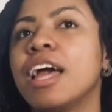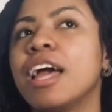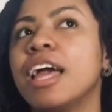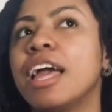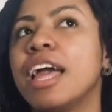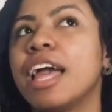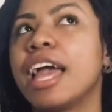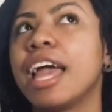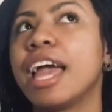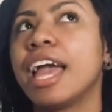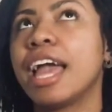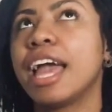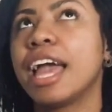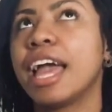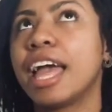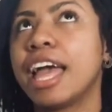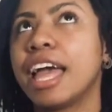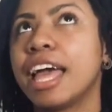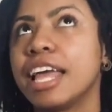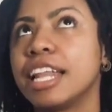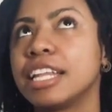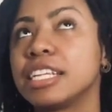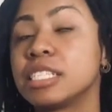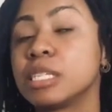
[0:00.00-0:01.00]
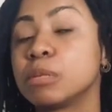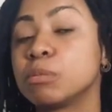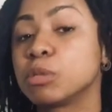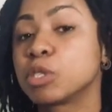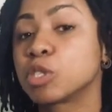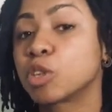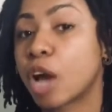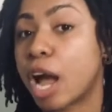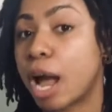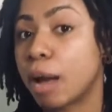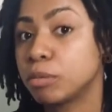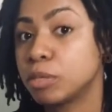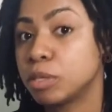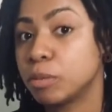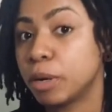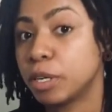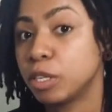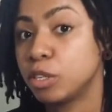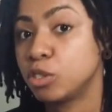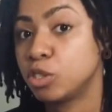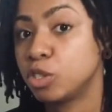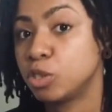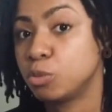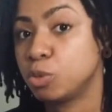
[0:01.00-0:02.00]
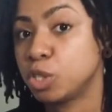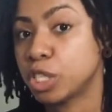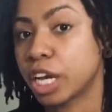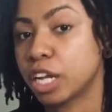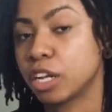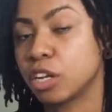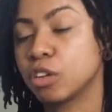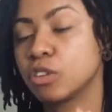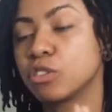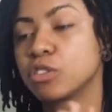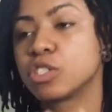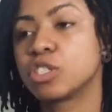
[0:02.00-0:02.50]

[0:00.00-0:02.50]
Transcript: and subscribe to my YouTube channel.